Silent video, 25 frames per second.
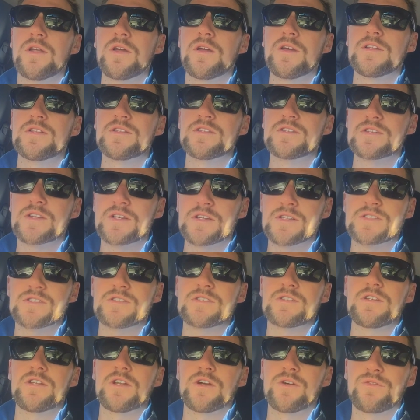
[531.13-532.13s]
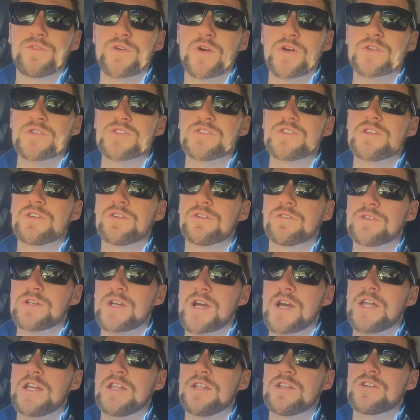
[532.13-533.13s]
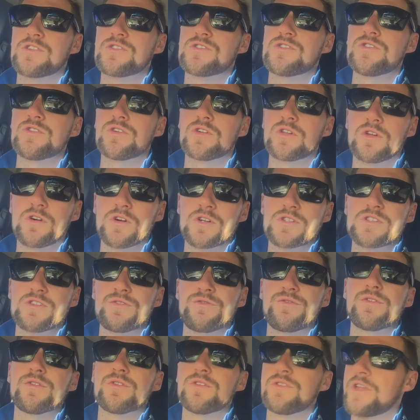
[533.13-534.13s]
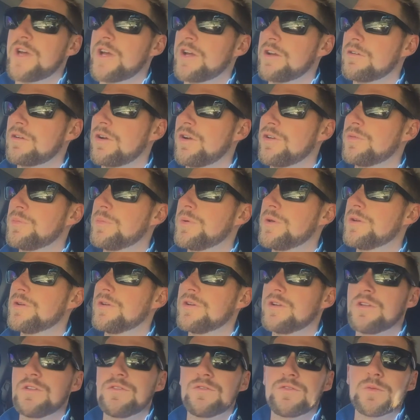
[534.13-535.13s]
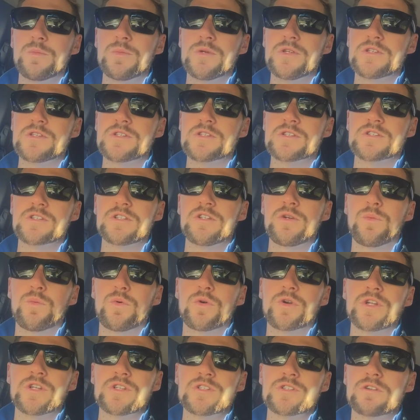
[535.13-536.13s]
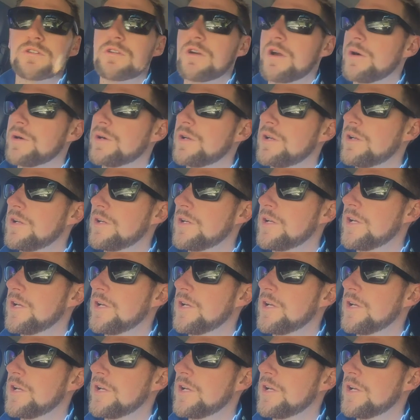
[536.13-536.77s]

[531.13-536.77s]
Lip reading: it's you know, focusing on gaining those new clients if you're in that growth period, if your business and you're wanting to grow it,